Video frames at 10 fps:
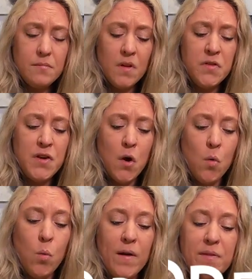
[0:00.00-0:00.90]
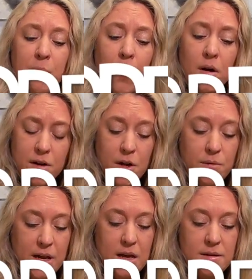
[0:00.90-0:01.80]
So what the Mart
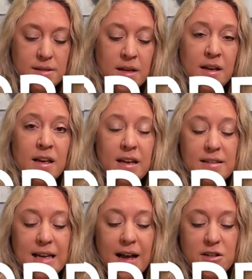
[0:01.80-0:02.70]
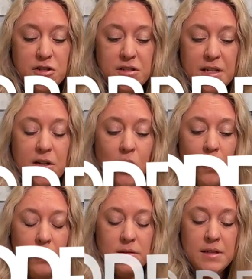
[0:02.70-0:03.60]
Code is actually
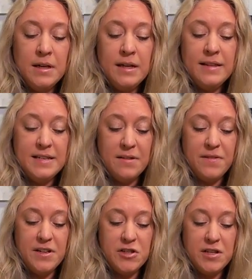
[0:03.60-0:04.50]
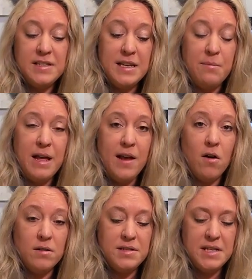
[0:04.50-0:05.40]
called, the definition is
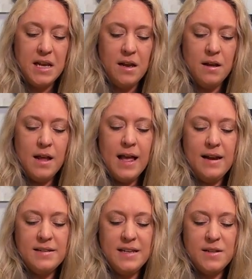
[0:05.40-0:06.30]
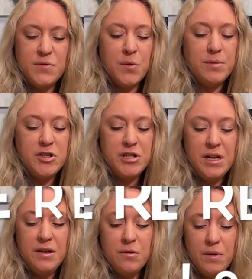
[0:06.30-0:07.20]
MARC, and it stands for
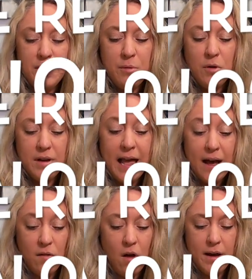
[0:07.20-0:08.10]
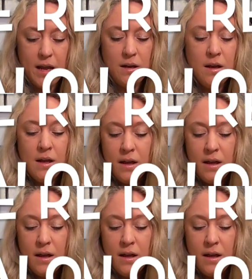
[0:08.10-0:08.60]
Machine Readable Cataloging.